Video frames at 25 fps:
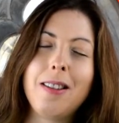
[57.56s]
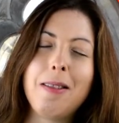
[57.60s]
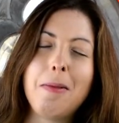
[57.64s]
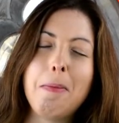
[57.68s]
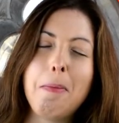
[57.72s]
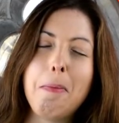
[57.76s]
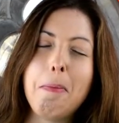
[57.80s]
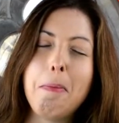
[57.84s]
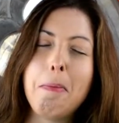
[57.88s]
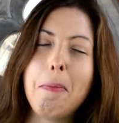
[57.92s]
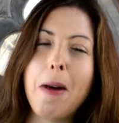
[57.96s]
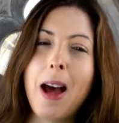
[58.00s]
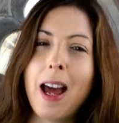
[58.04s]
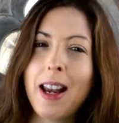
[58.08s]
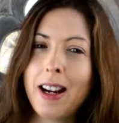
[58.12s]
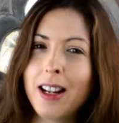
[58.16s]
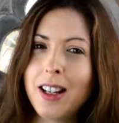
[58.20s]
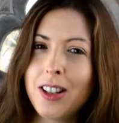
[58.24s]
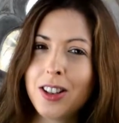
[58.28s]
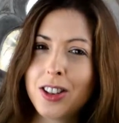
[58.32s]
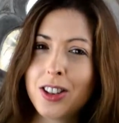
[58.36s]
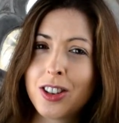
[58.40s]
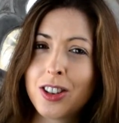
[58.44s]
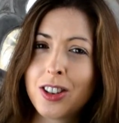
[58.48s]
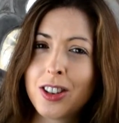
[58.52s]

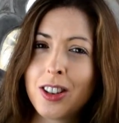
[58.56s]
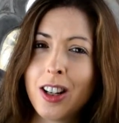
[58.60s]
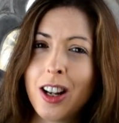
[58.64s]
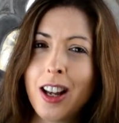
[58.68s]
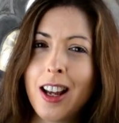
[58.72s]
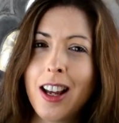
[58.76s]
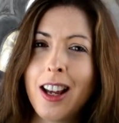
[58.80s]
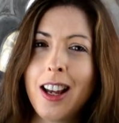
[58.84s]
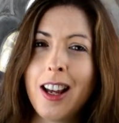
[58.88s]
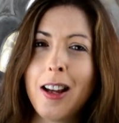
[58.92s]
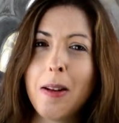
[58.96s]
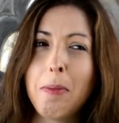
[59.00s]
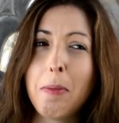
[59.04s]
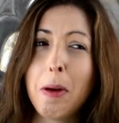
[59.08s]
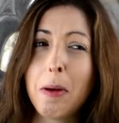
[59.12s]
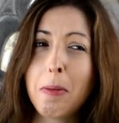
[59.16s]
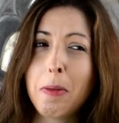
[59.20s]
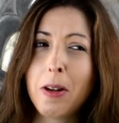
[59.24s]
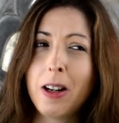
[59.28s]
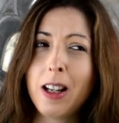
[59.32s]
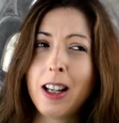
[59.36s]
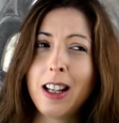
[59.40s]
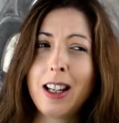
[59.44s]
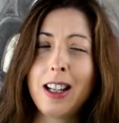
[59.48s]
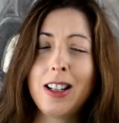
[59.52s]
manage my
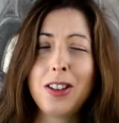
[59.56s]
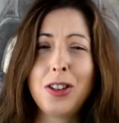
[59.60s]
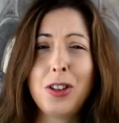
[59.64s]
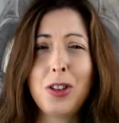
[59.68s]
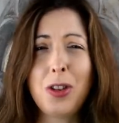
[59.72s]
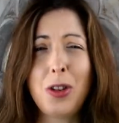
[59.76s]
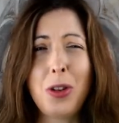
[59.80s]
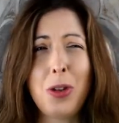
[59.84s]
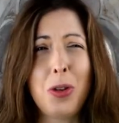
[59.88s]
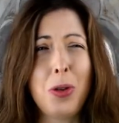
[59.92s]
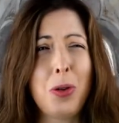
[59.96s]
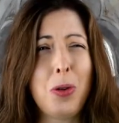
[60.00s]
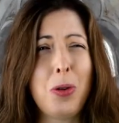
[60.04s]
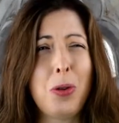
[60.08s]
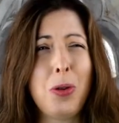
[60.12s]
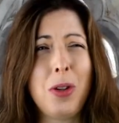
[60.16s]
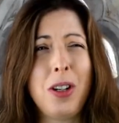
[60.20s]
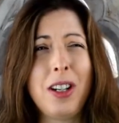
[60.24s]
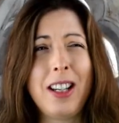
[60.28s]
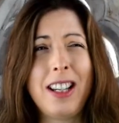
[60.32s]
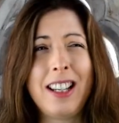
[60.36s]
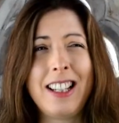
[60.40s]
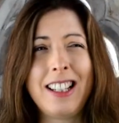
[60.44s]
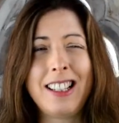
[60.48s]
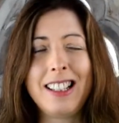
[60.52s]
money,
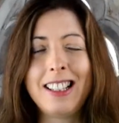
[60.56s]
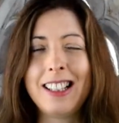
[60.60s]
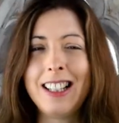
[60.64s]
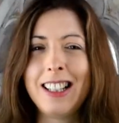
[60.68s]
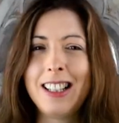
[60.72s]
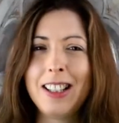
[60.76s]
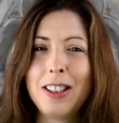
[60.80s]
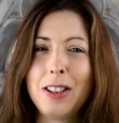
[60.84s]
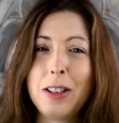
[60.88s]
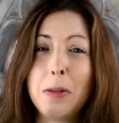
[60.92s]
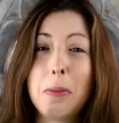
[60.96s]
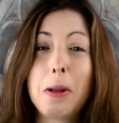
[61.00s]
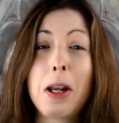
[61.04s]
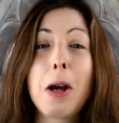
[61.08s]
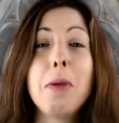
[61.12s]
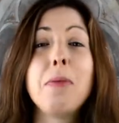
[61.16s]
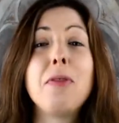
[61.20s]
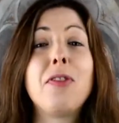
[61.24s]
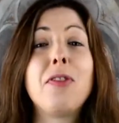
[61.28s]
to become